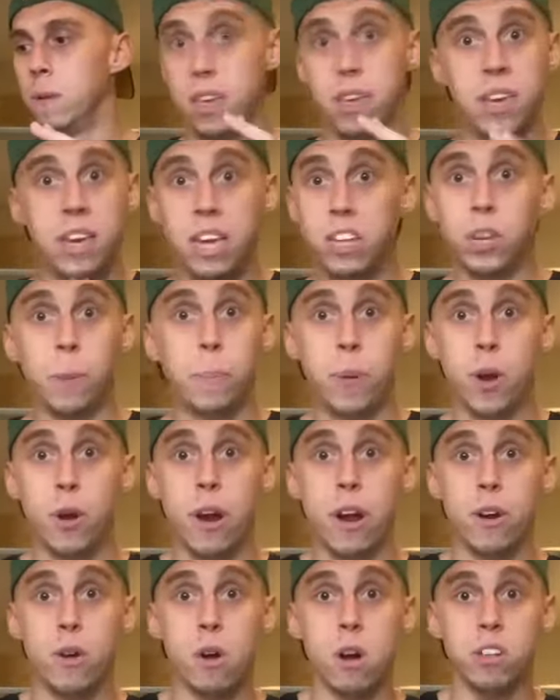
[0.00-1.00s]
He's a pure
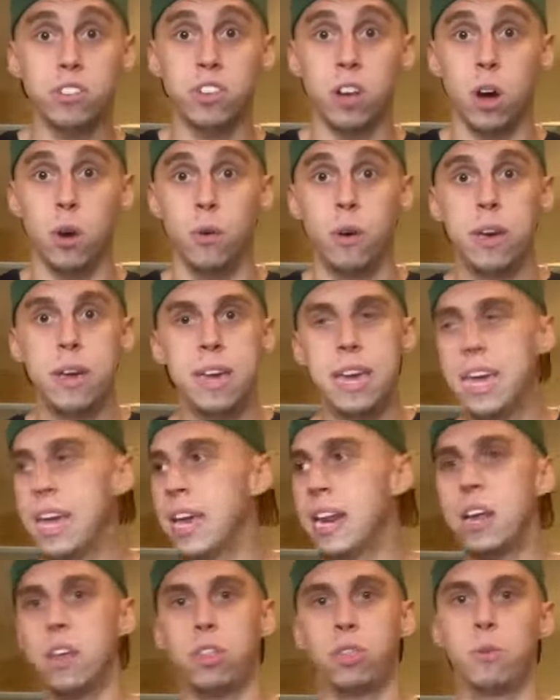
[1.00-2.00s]
hitter also. He can
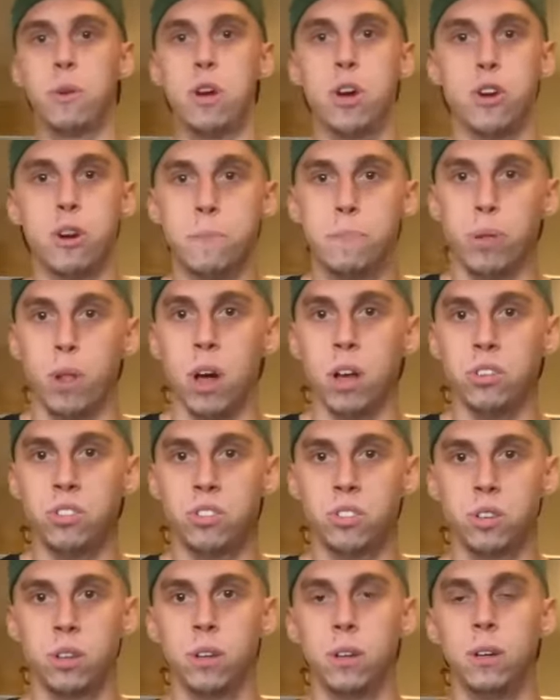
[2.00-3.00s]
hit 300
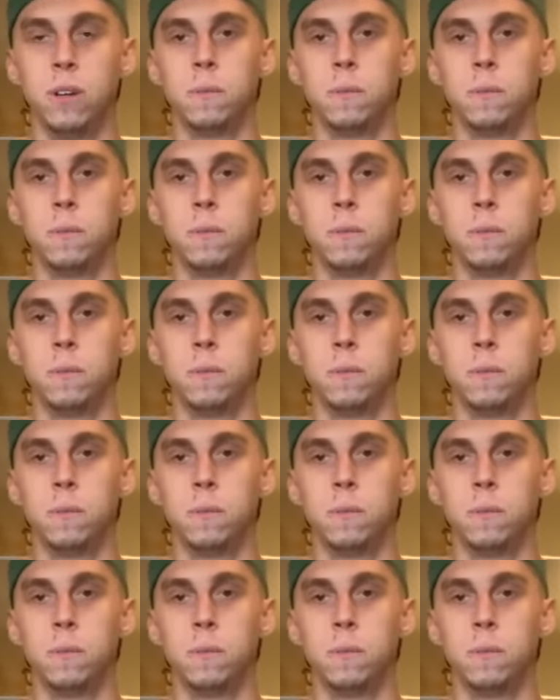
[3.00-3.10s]
plus.